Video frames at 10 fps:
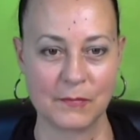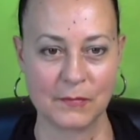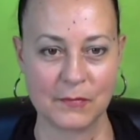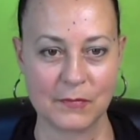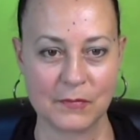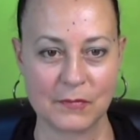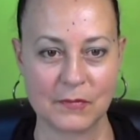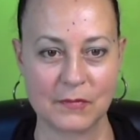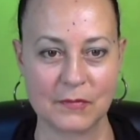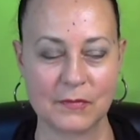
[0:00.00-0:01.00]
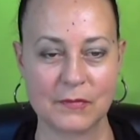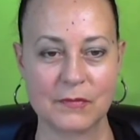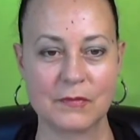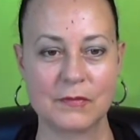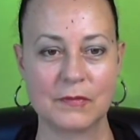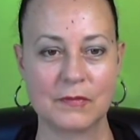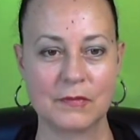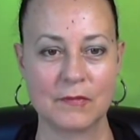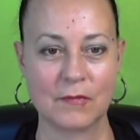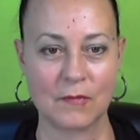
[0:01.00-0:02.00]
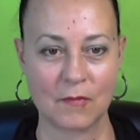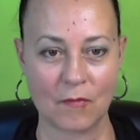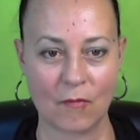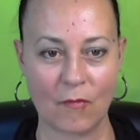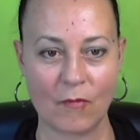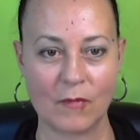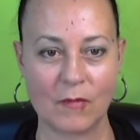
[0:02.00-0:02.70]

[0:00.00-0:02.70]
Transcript: (silent)